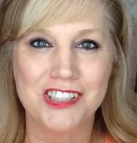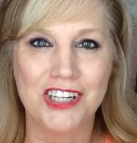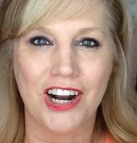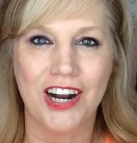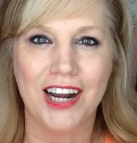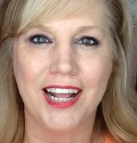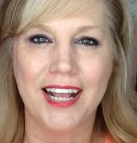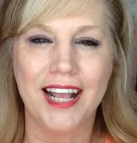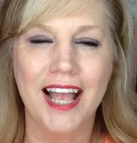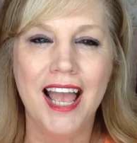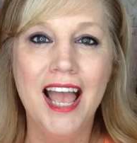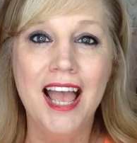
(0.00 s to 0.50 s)

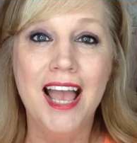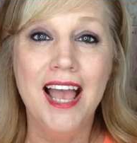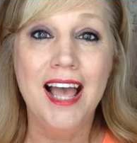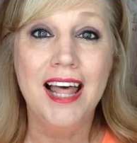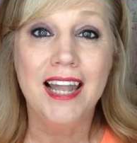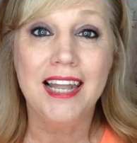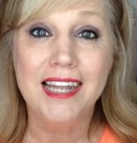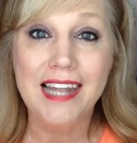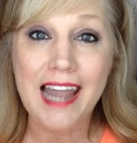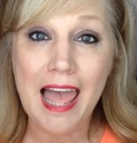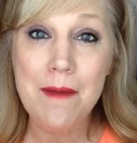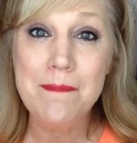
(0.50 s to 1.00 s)
starting,
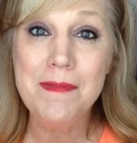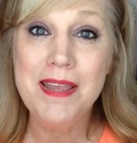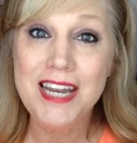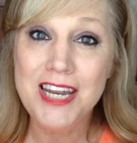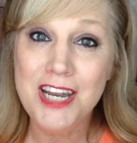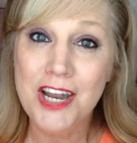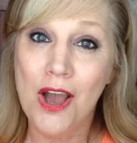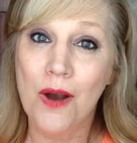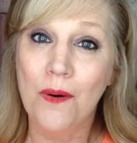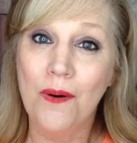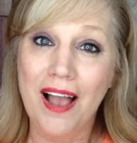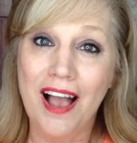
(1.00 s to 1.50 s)
let
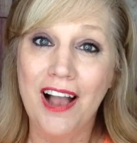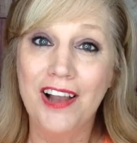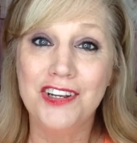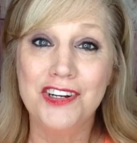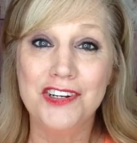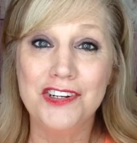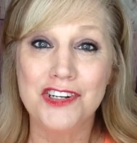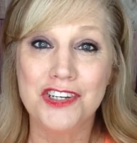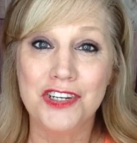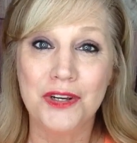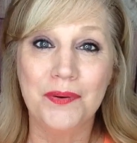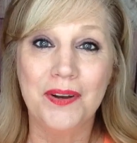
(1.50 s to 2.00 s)
me know how
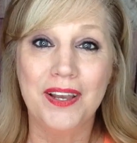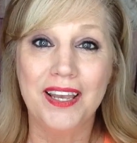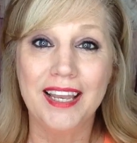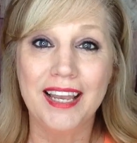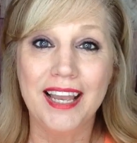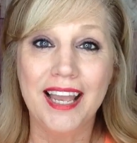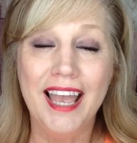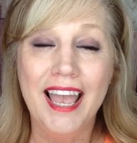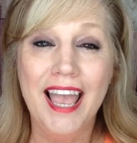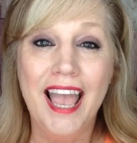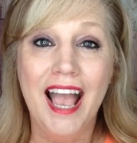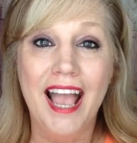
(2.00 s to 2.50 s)
you're
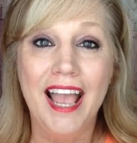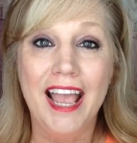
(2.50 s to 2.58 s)
doing.